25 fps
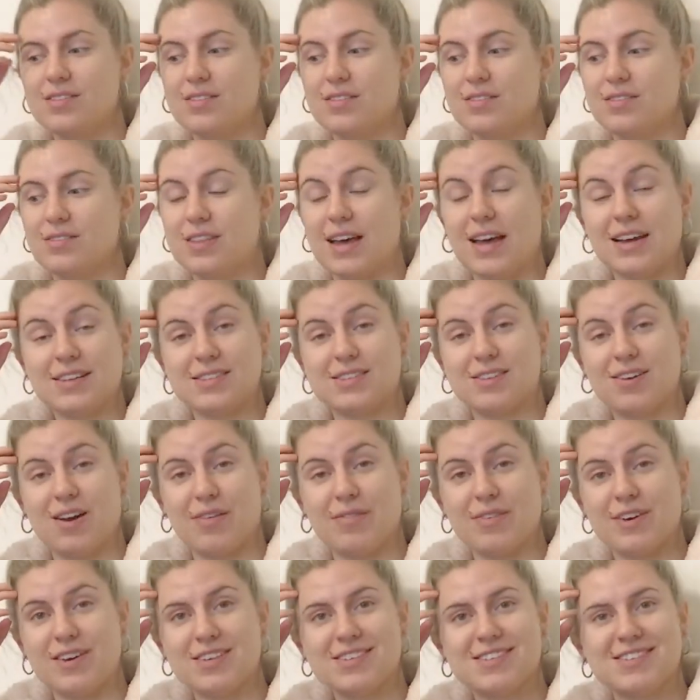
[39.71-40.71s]
That's
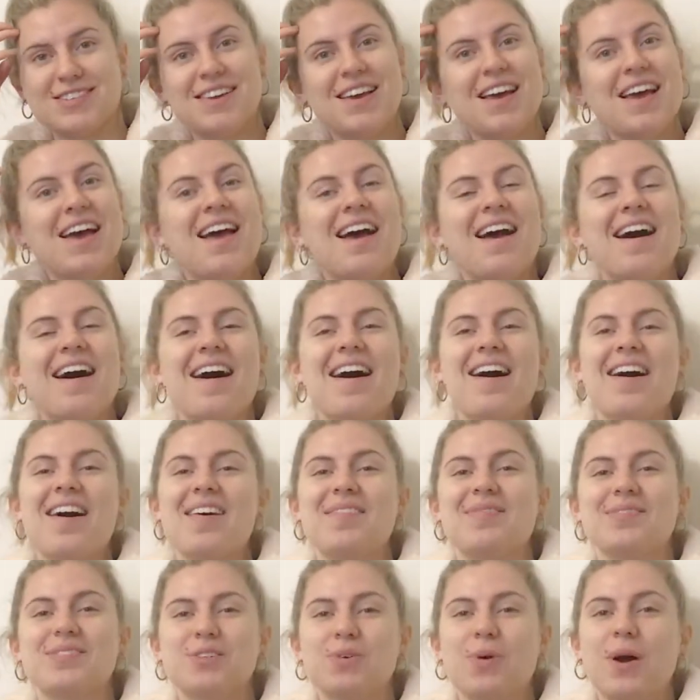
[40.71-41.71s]
obvious.
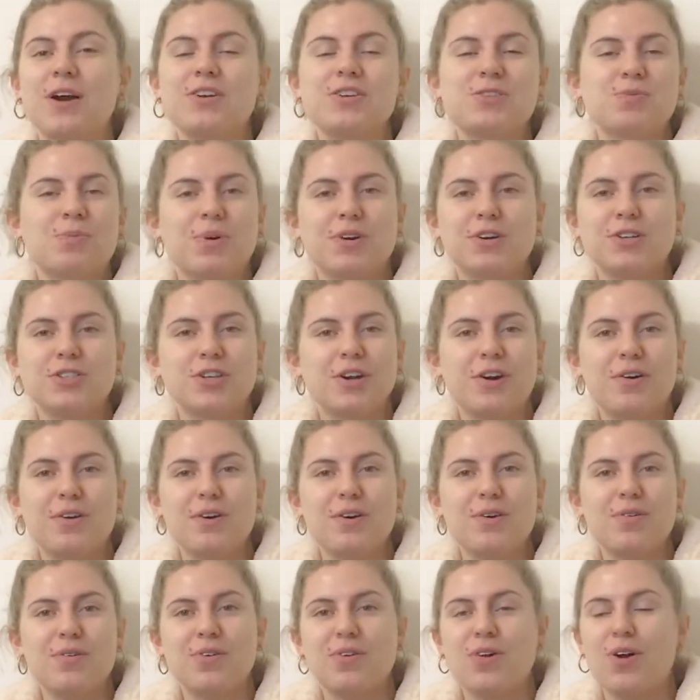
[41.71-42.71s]
So I just want to show
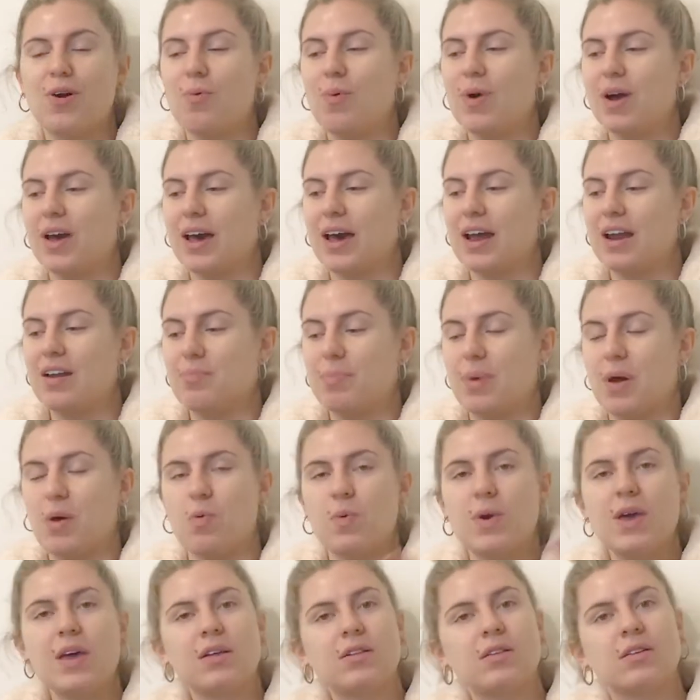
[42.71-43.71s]
you, what kind of my
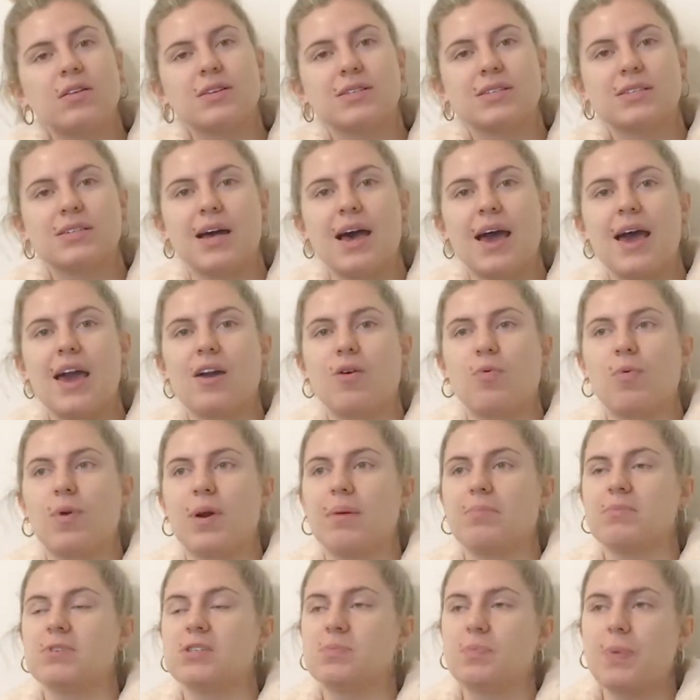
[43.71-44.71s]
week looks like, what
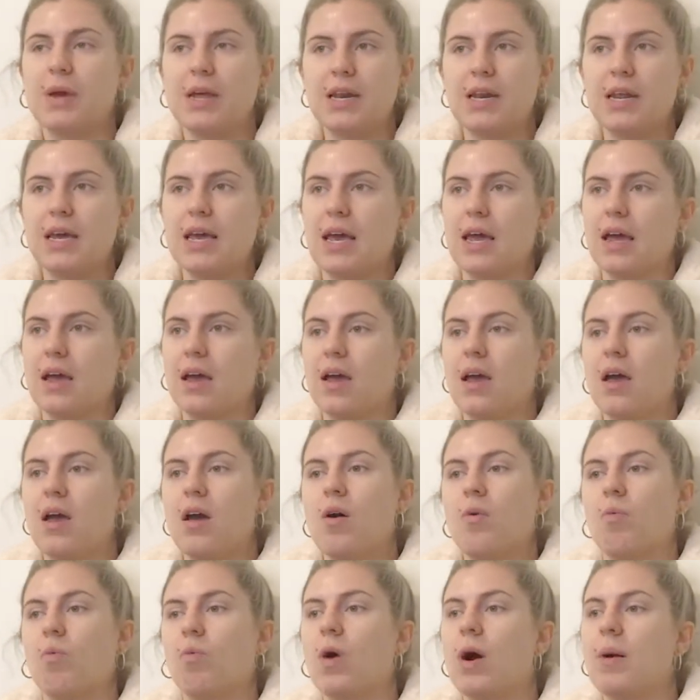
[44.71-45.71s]
I'm spending,
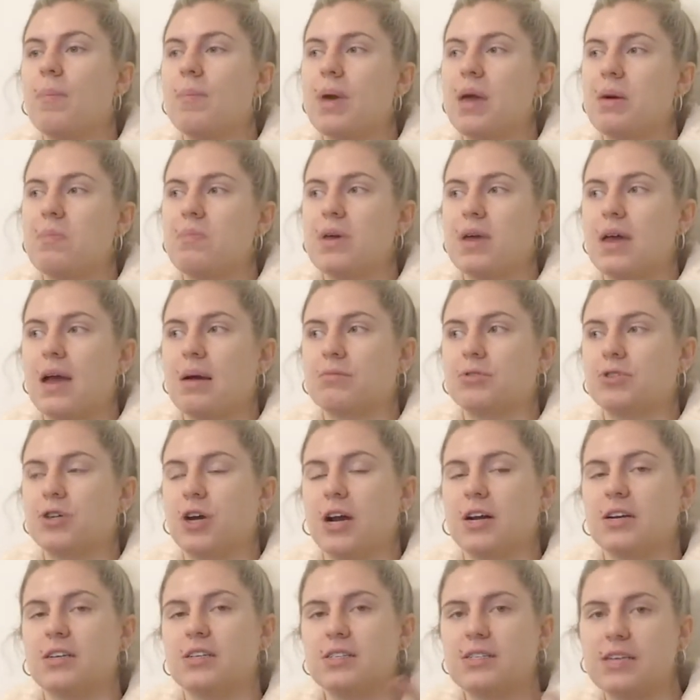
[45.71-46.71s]
what maybe I'm
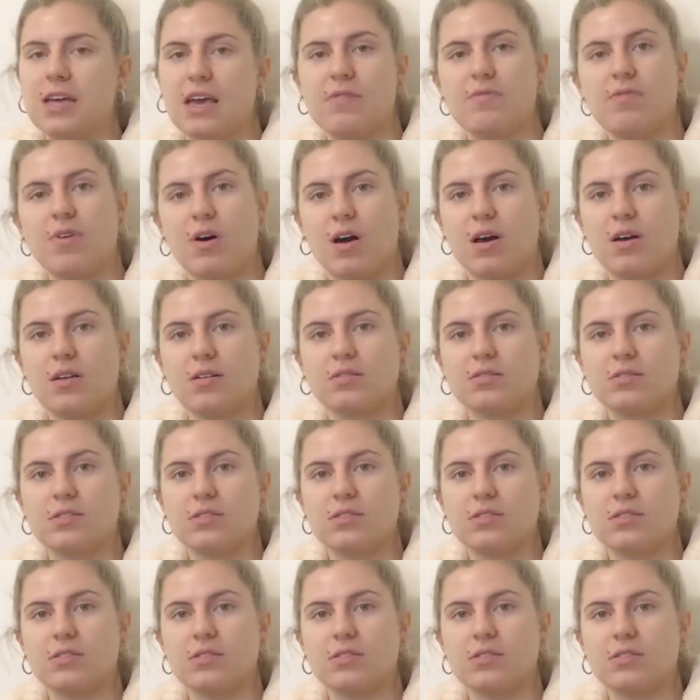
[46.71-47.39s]
trying to save on.